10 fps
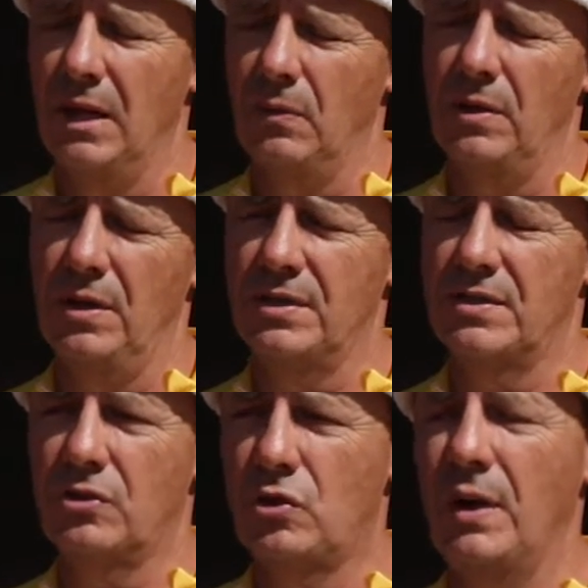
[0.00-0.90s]
It
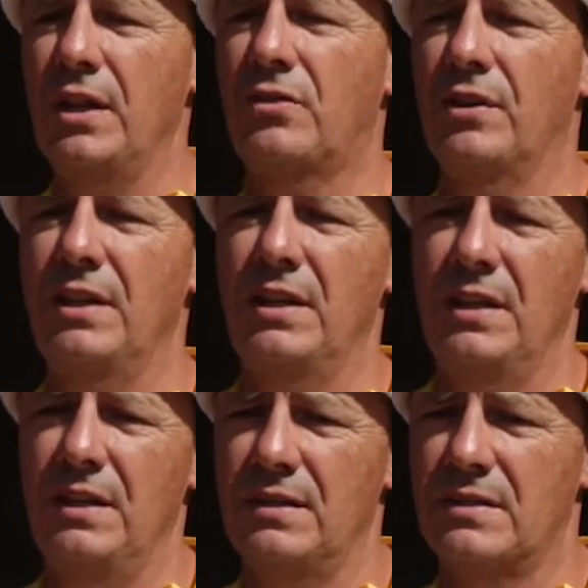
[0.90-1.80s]
was 23
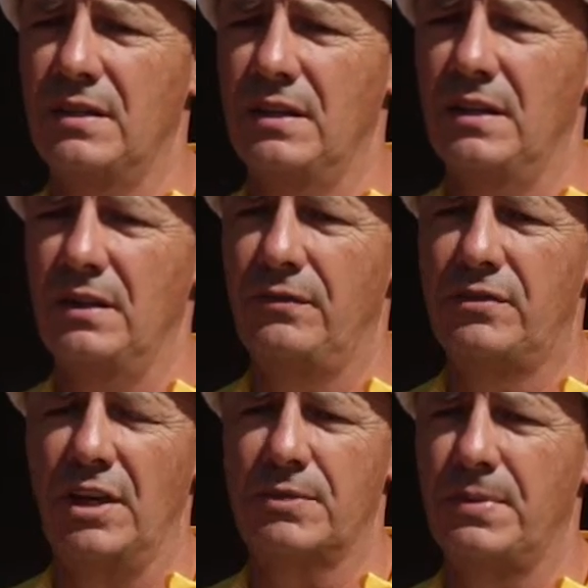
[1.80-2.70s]
years
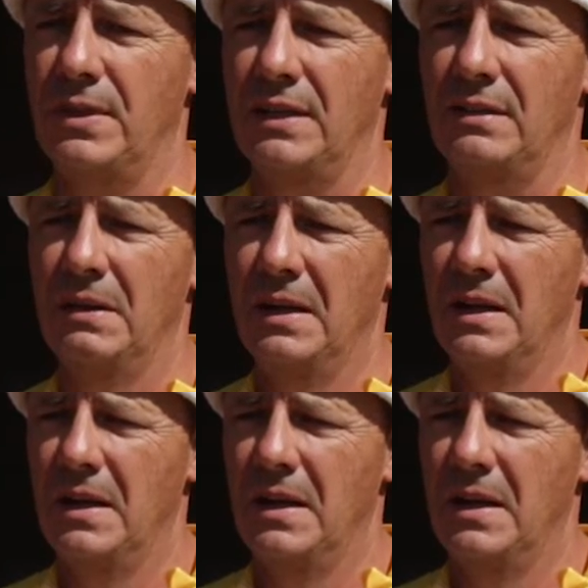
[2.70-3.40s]
of just being,